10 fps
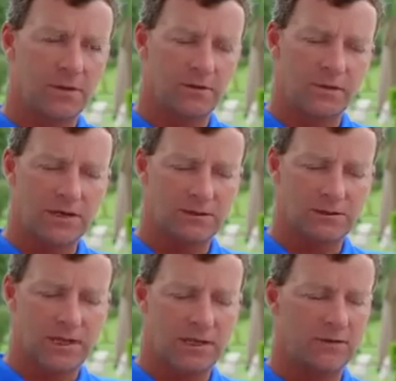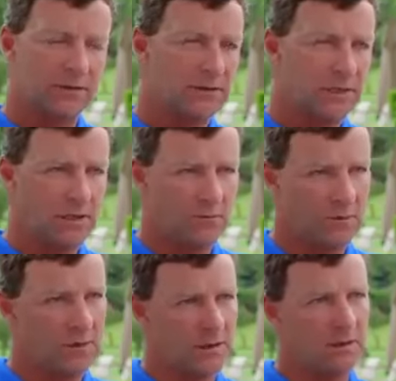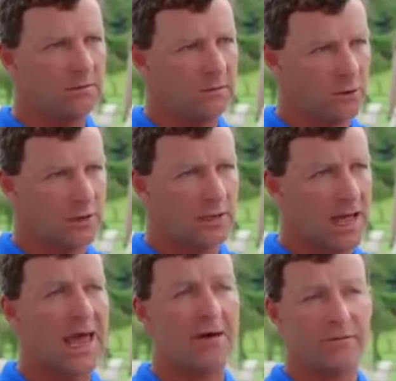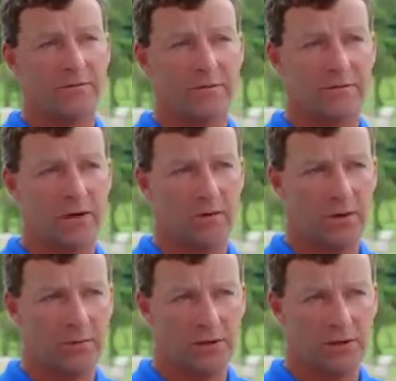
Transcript: you've got to stand on the tee and really look at half of the fairway,